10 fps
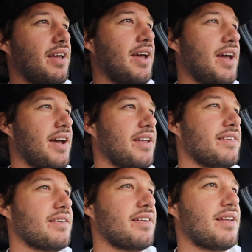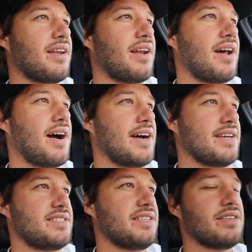and I
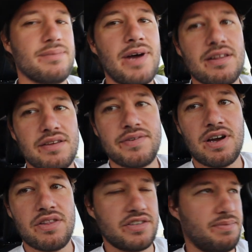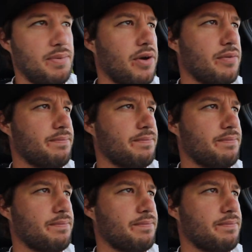still am not living on this boat.